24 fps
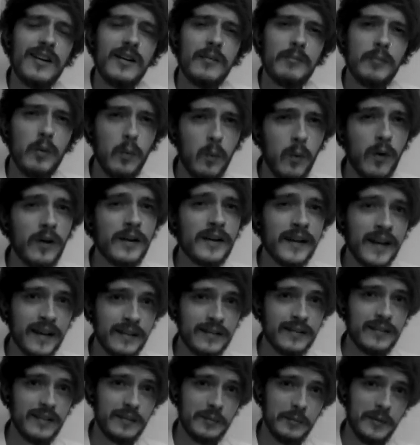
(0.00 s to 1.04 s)
but one
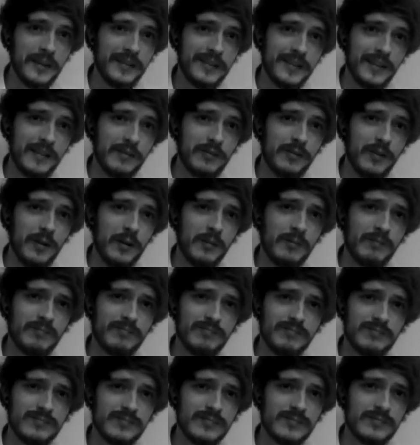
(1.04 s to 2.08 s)
guest is missing from
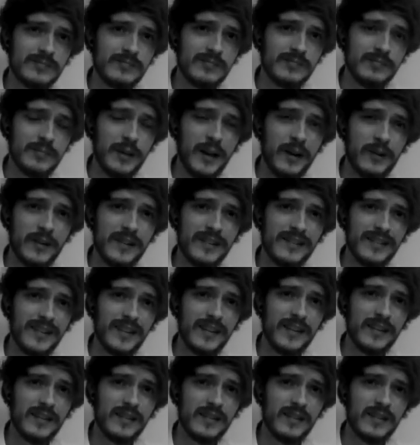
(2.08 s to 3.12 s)
Perry's
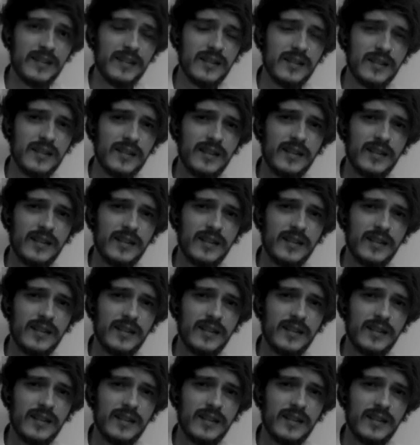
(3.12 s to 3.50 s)
list.